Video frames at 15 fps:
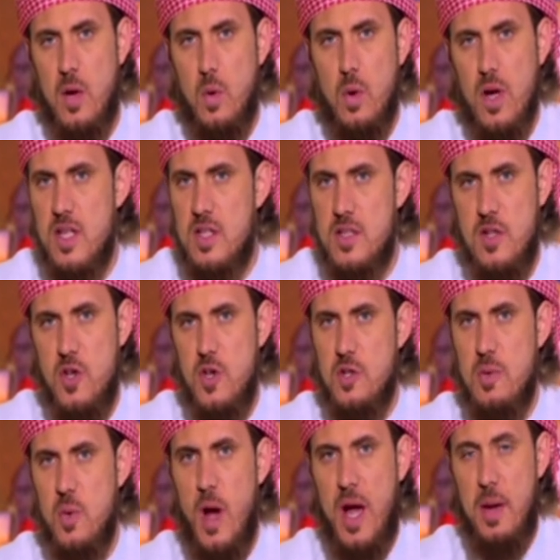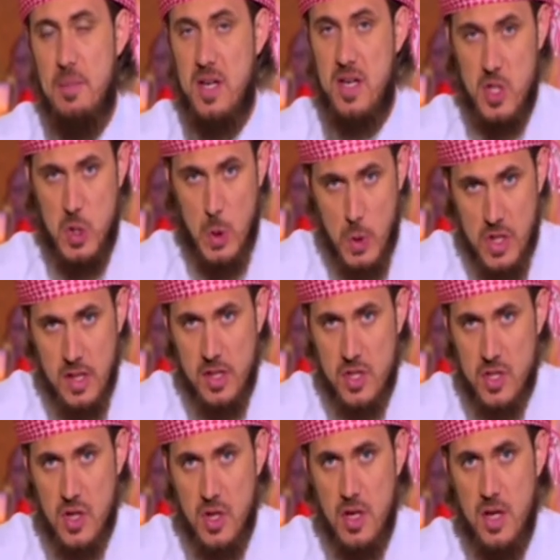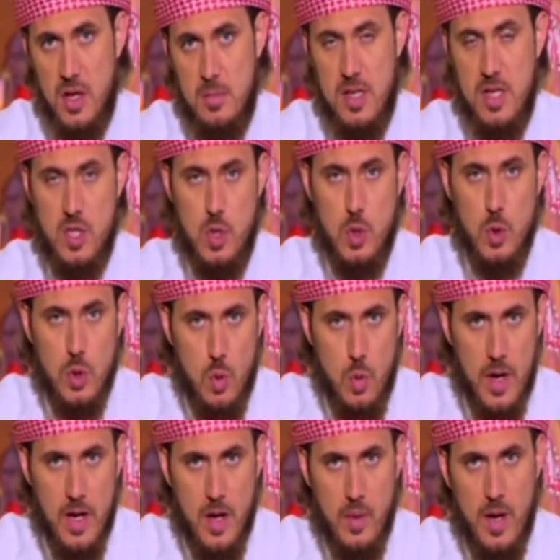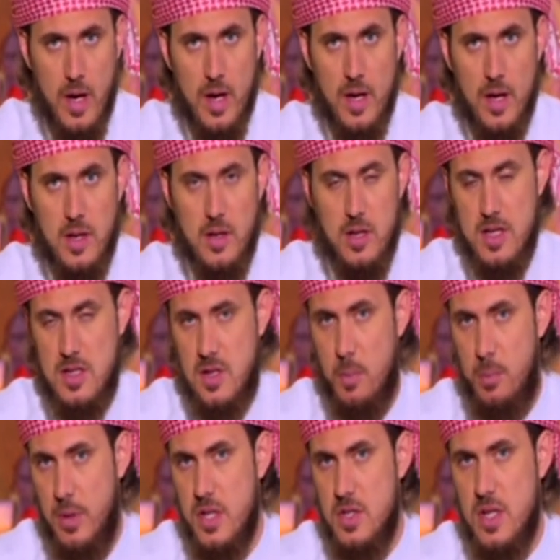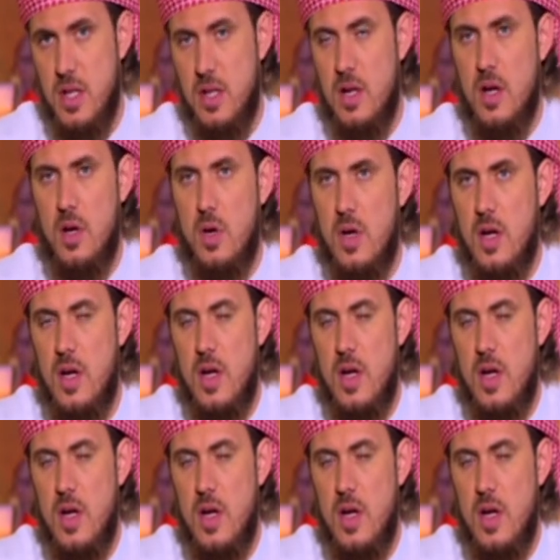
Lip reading: Well, excuse me, why? Because you think so? Because you don't want to wear it? That's oppressing? No.